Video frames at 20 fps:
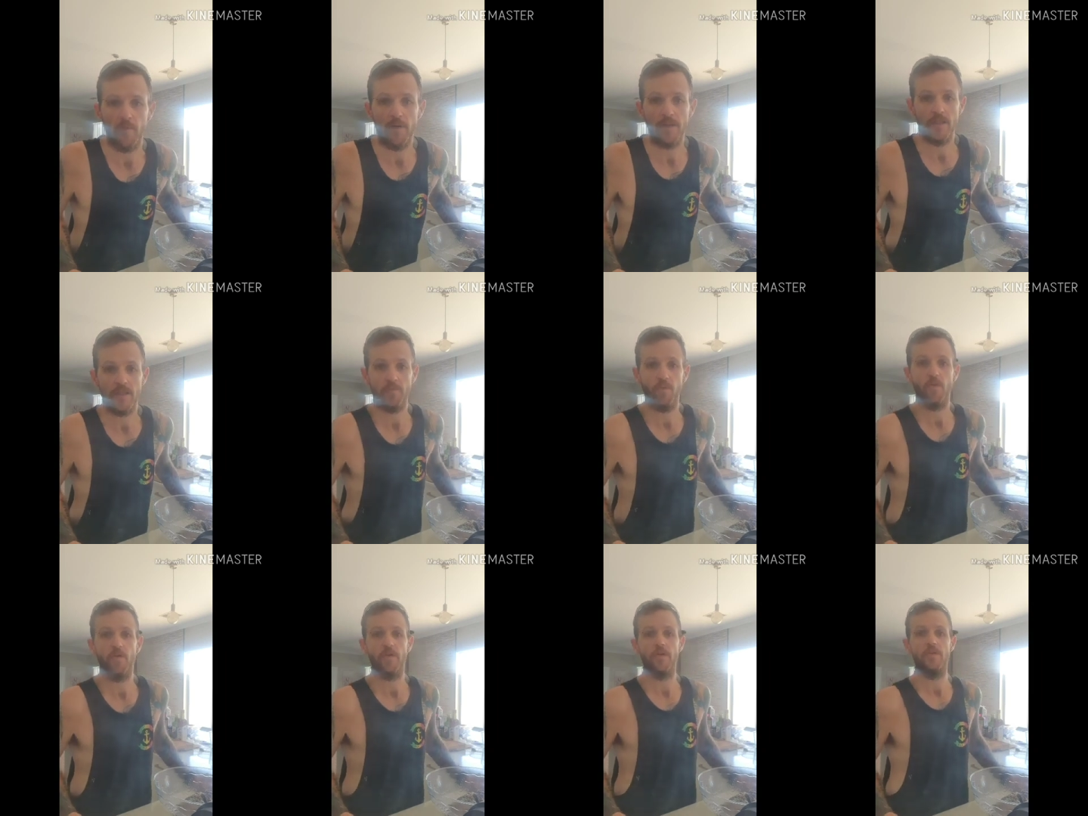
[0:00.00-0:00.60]
we just
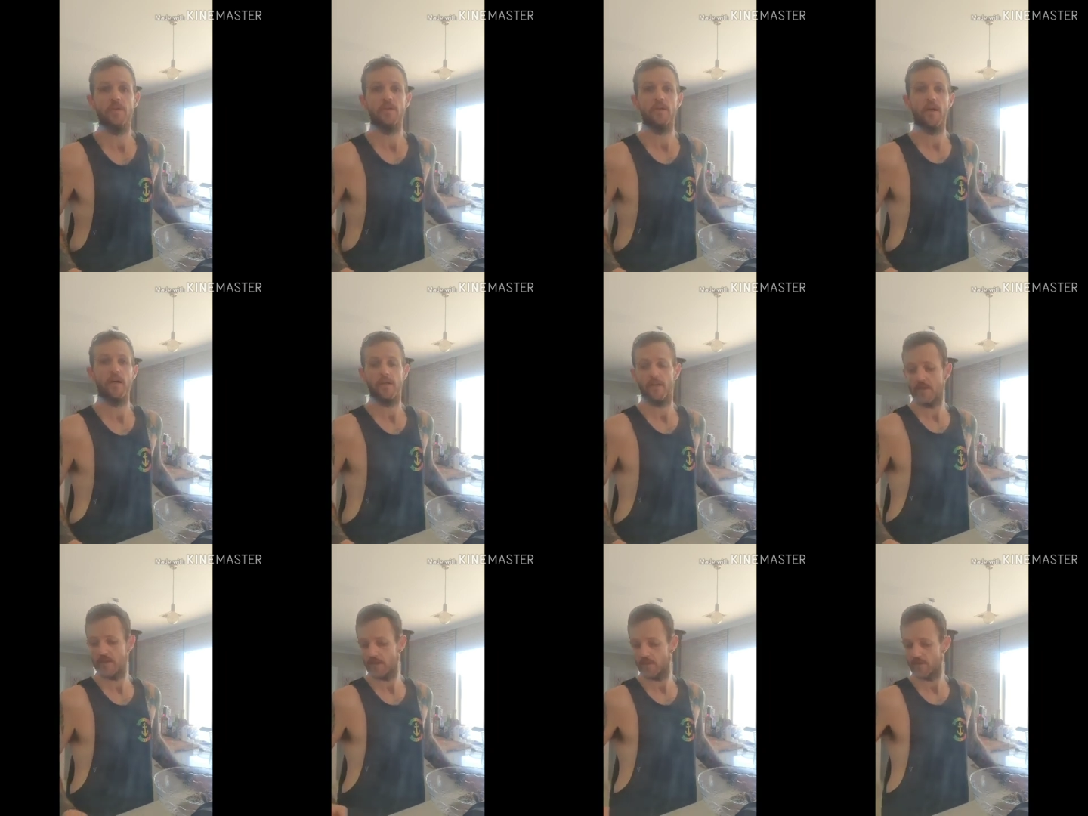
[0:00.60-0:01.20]
bought in
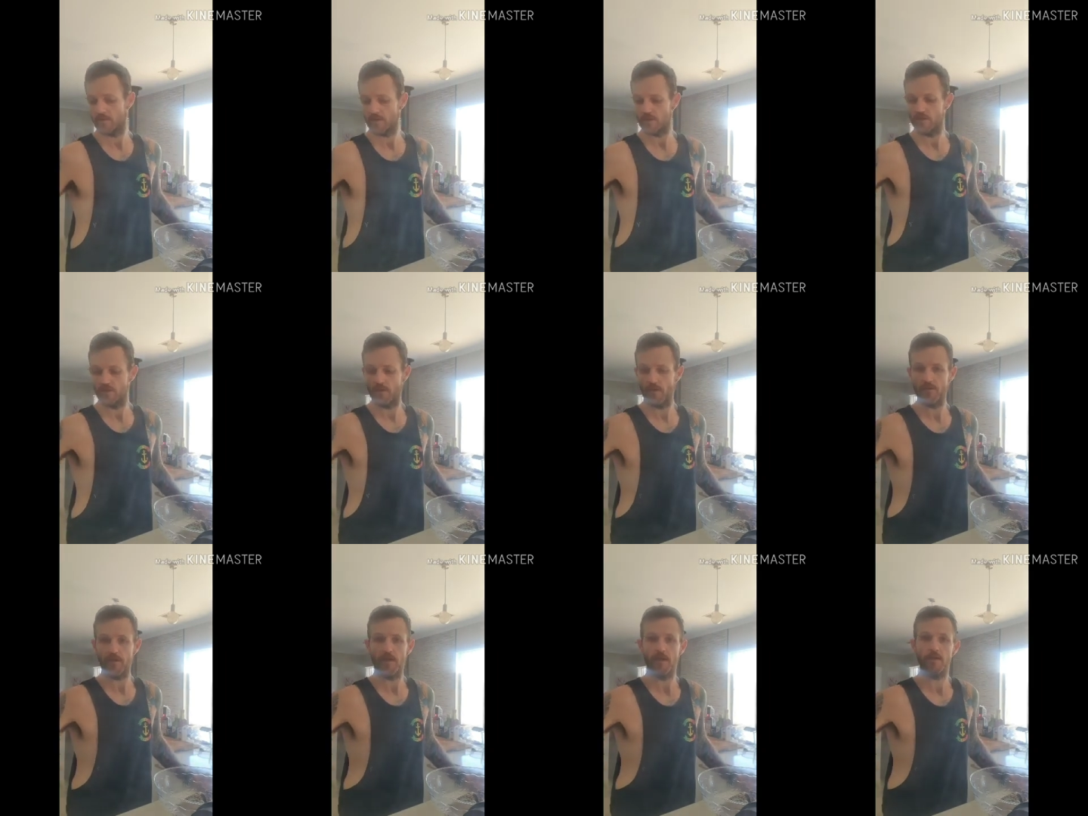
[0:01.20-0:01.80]
ourselves a new
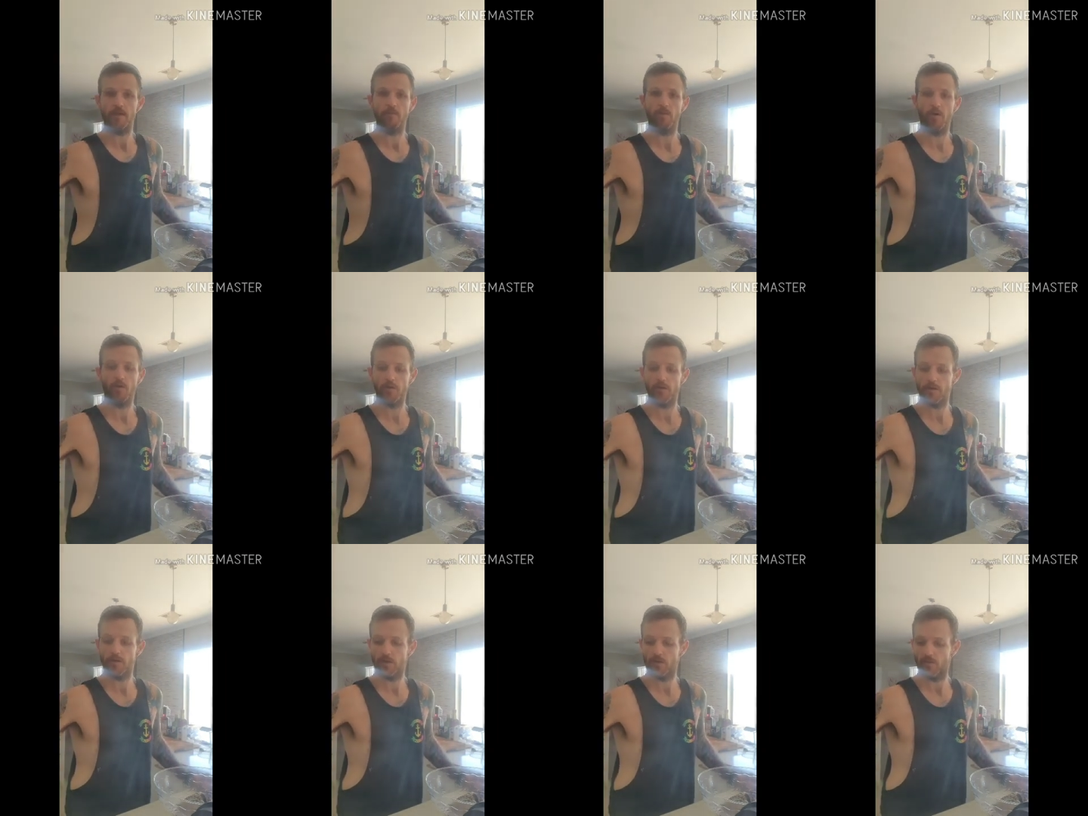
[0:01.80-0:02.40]
offset
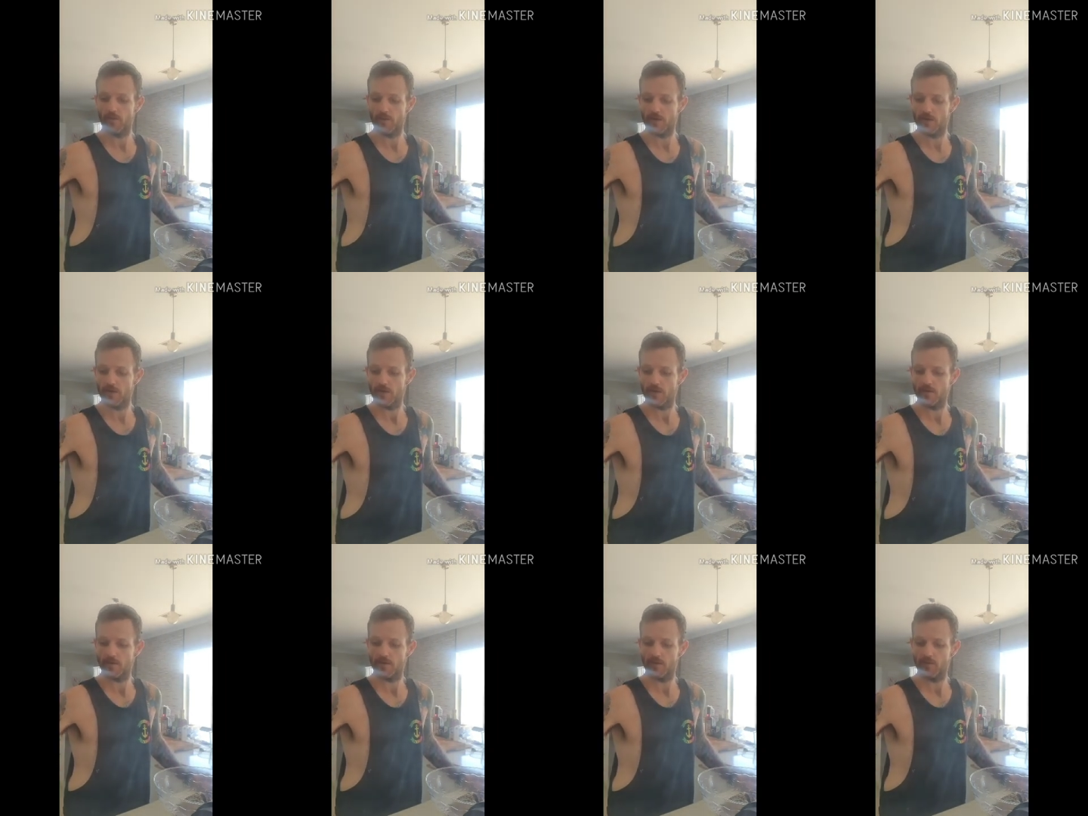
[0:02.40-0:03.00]
smoker, so we've
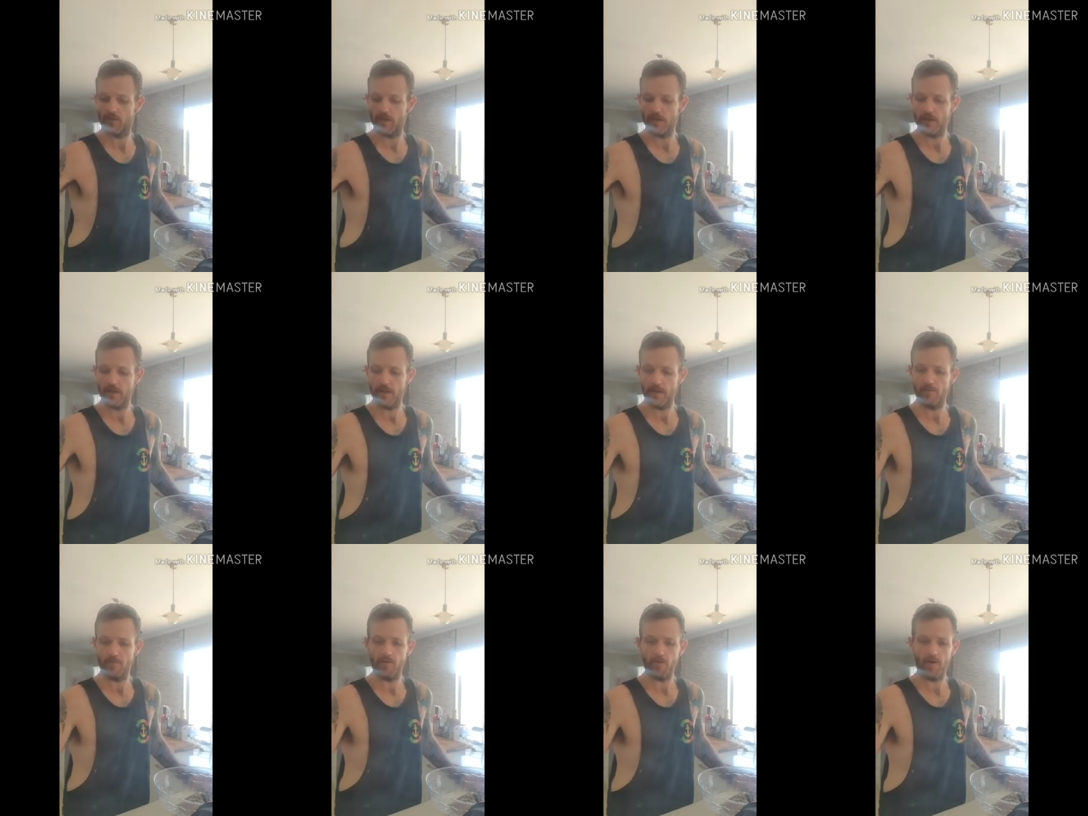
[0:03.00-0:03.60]
been
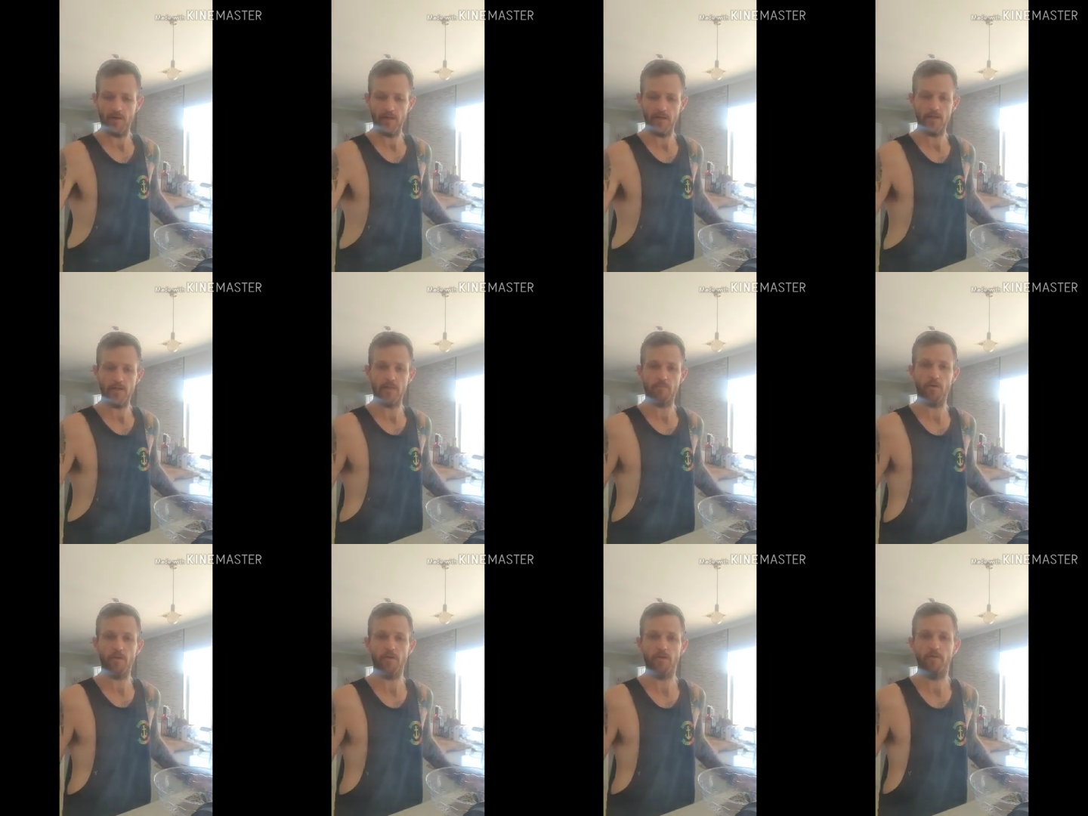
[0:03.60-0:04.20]
getting right into
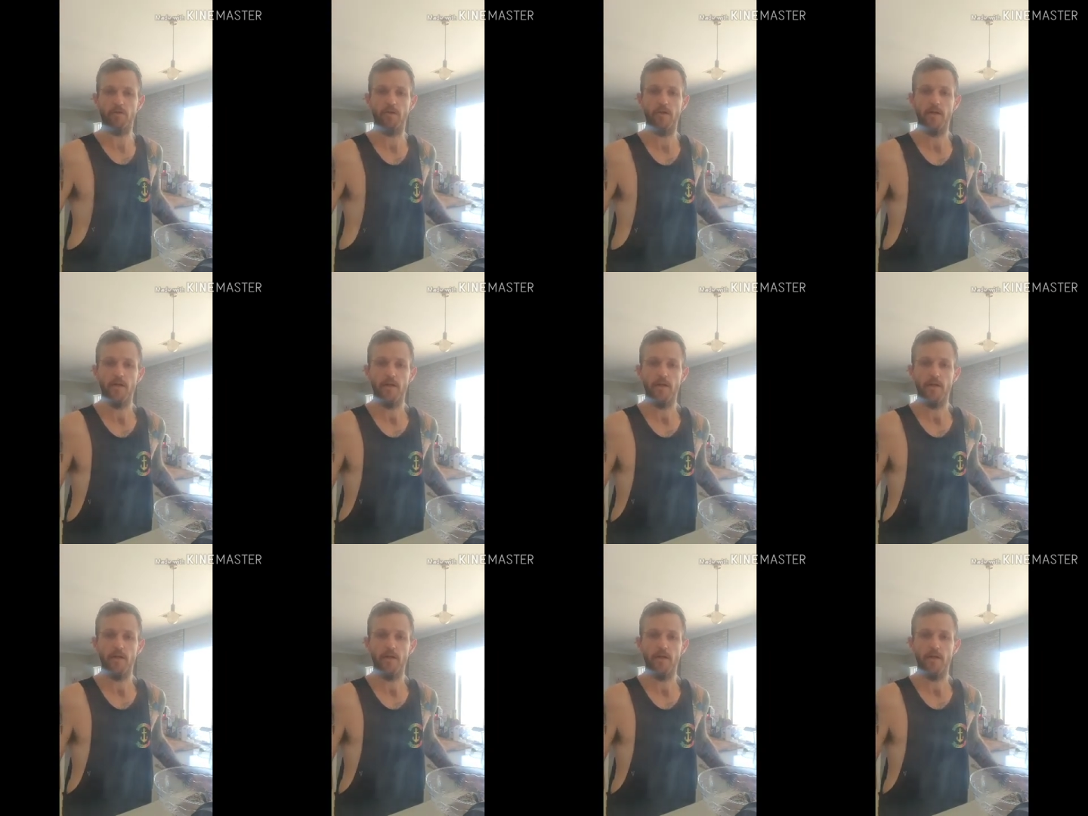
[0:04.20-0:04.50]
smoking